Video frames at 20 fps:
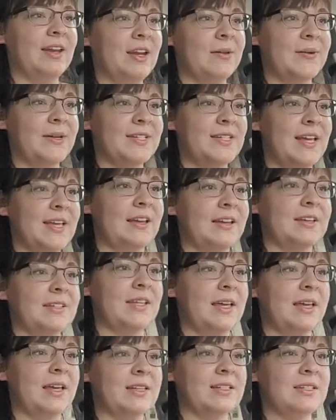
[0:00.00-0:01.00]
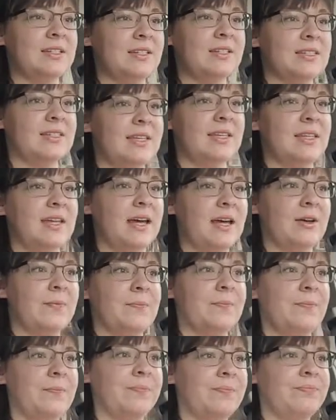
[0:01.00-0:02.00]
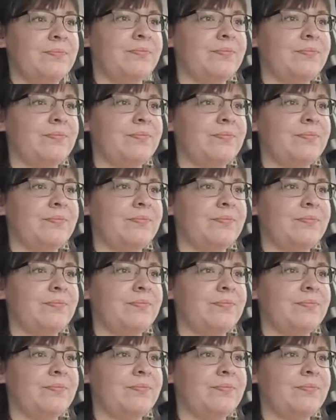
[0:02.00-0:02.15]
and I'm excited because I get to see them